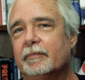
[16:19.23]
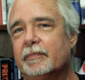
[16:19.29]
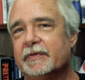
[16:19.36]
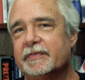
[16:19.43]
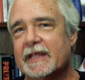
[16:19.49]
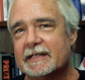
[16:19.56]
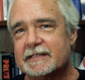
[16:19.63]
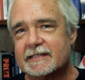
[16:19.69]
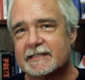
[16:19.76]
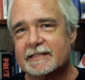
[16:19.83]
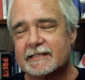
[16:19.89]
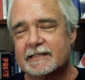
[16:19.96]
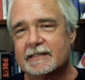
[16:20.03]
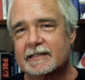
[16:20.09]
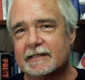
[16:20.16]
But
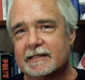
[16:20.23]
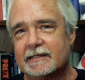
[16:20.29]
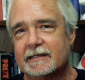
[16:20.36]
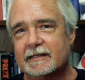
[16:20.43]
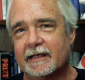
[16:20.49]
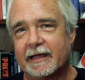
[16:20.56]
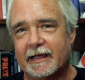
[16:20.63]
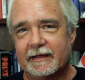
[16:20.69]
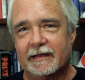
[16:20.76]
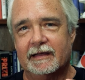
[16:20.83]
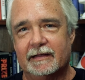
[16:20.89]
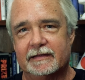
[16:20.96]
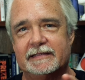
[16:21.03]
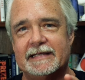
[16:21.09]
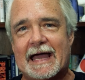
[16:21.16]
that's like
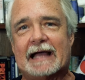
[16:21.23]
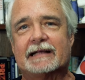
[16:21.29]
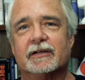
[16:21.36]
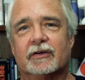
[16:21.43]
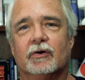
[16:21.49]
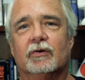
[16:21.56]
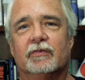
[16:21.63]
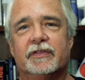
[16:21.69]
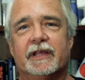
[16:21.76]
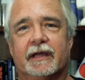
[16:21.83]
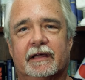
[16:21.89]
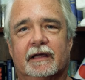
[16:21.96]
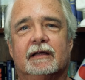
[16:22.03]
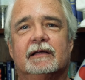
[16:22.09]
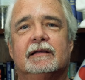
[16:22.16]
tactical
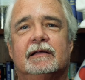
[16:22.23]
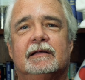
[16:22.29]
thinking.